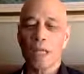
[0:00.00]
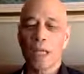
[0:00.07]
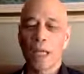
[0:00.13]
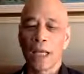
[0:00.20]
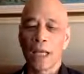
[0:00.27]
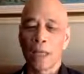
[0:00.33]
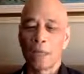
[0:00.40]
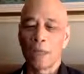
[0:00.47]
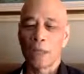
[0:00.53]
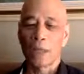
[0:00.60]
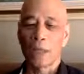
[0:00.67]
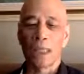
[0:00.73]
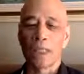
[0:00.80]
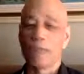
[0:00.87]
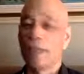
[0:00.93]
And I'm not
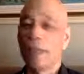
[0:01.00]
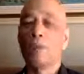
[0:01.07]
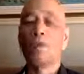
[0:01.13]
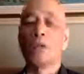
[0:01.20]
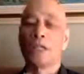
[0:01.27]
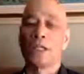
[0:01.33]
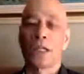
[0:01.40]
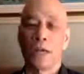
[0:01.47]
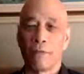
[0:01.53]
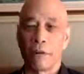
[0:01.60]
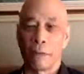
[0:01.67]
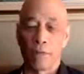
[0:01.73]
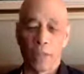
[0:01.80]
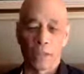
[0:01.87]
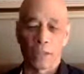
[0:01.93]
saying they wouldn't have
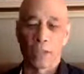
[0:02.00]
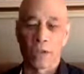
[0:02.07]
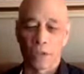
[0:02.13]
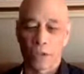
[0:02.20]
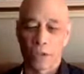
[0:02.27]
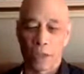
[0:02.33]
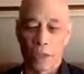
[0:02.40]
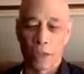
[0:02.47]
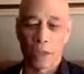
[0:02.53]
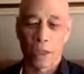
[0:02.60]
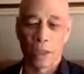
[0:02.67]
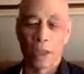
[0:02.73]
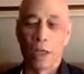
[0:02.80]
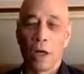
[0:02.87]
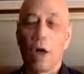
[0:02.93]
our best interests at heart.